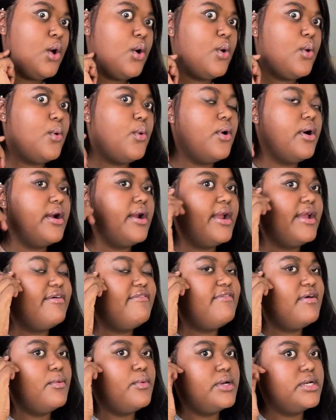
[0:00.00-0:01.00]
or
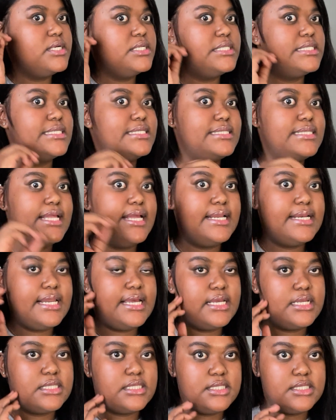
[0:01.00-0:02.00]
if I want it to stand
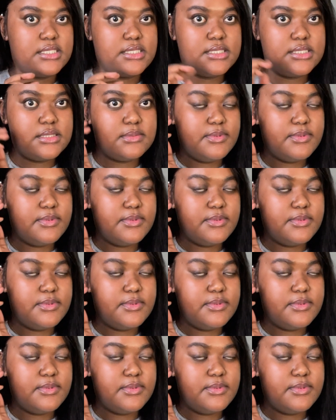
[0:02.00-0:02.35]
like this,